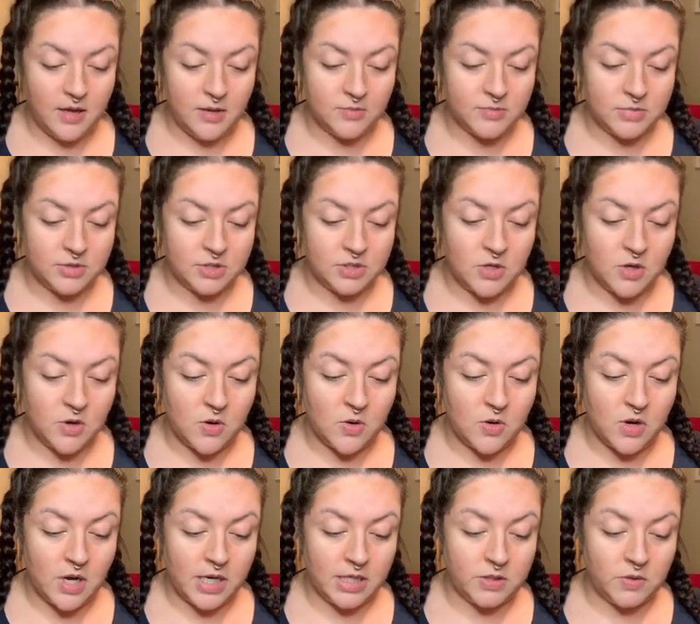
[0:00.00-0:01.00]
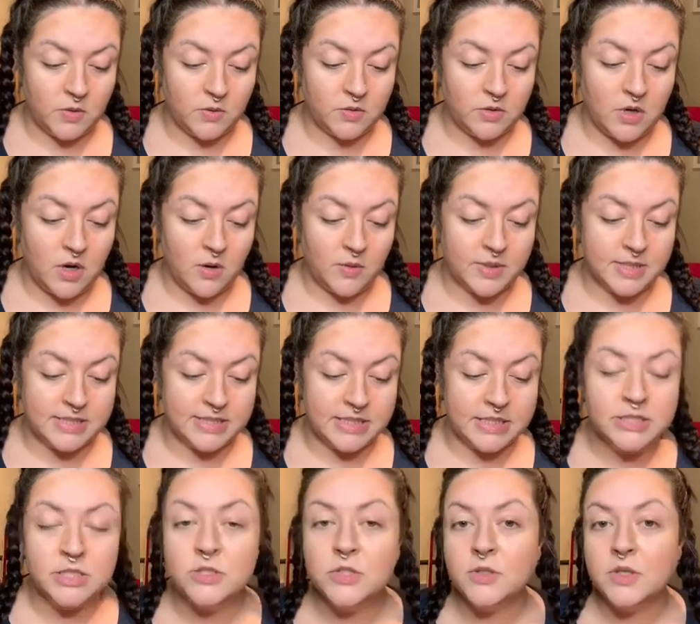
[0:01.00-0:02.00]
so I don't always need
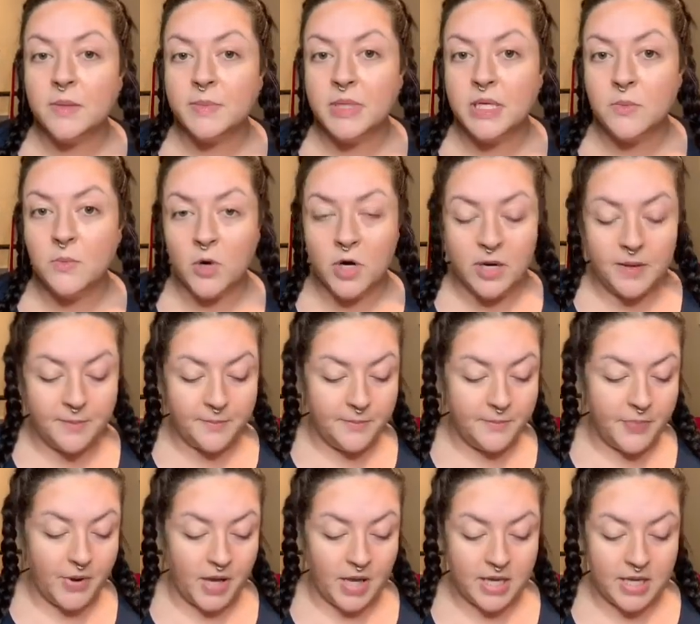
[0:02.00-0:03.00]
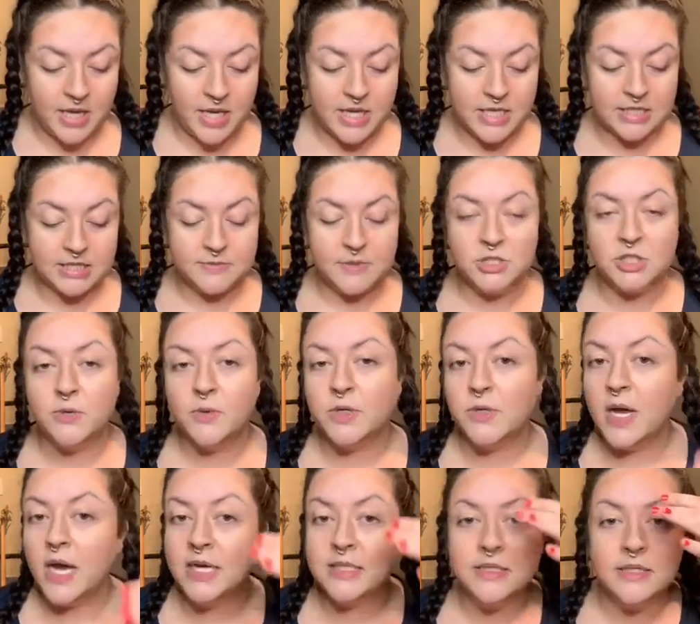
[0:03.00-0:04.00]
to do them anymore. But especially when you
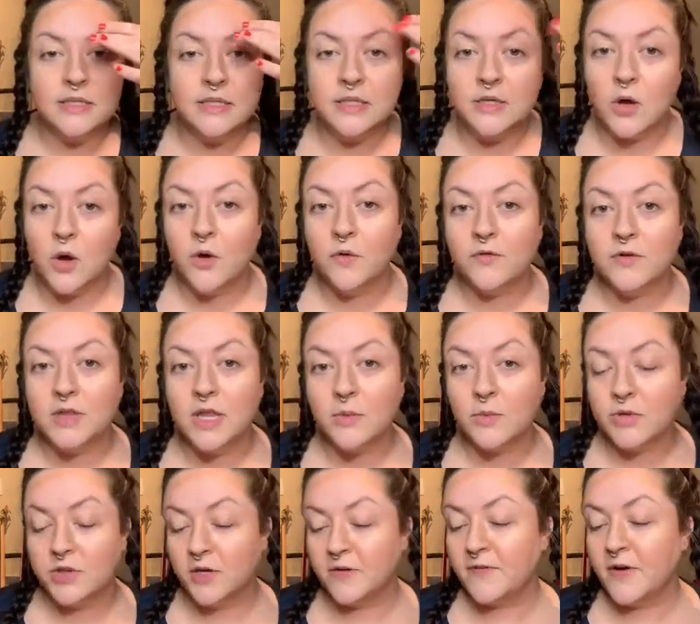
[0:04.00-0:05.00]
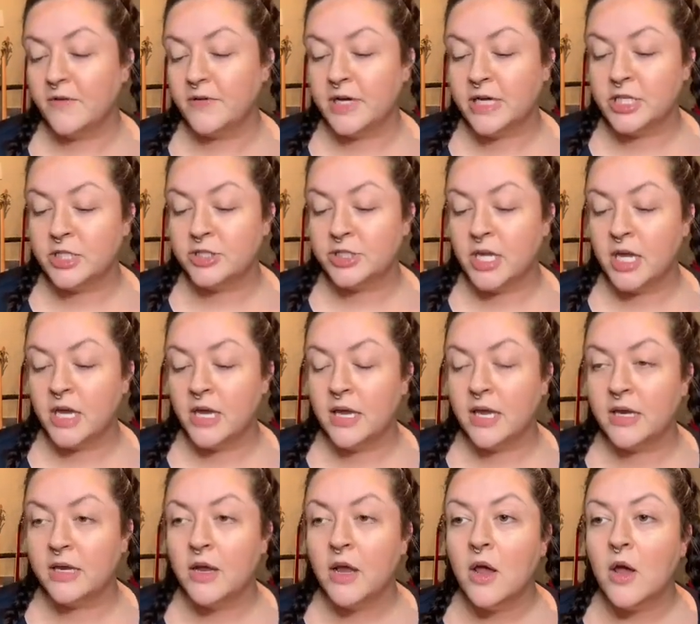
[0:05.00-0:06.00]
accidentally go over them with your
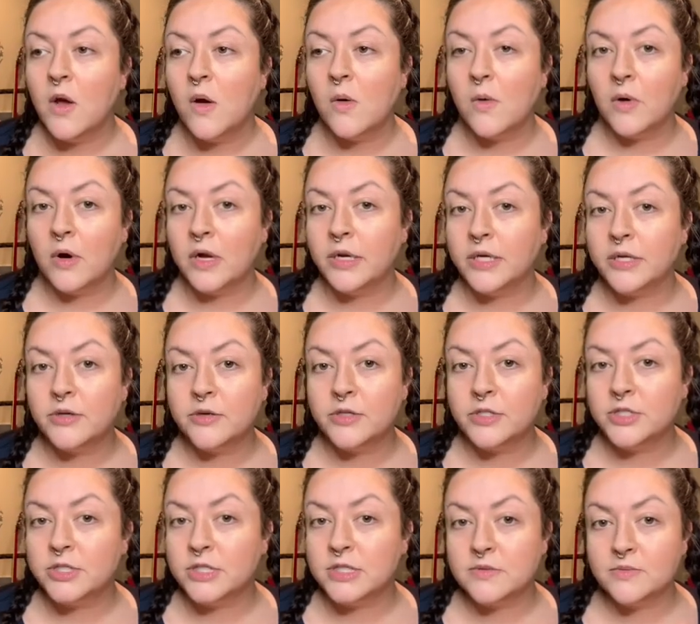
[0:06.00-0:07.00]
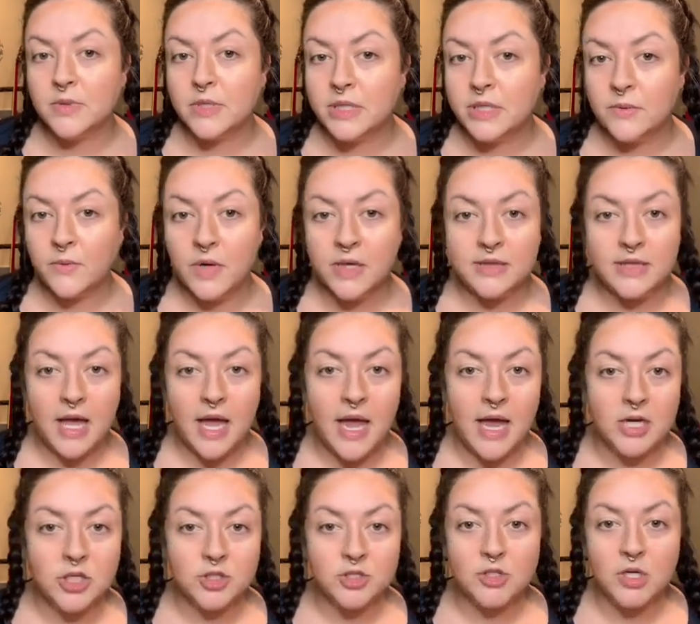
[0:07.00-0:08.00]
foundation, or you know, you just really want that
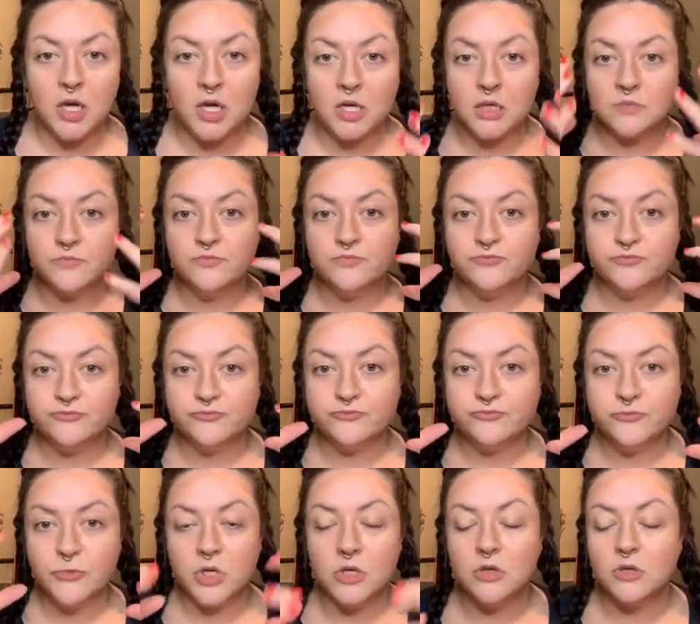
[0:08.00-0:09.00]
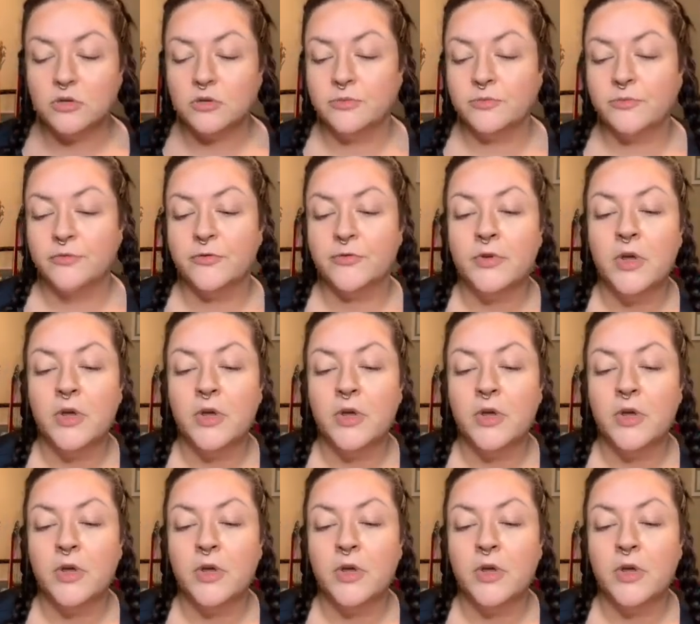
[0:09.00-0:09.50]
extra oomph.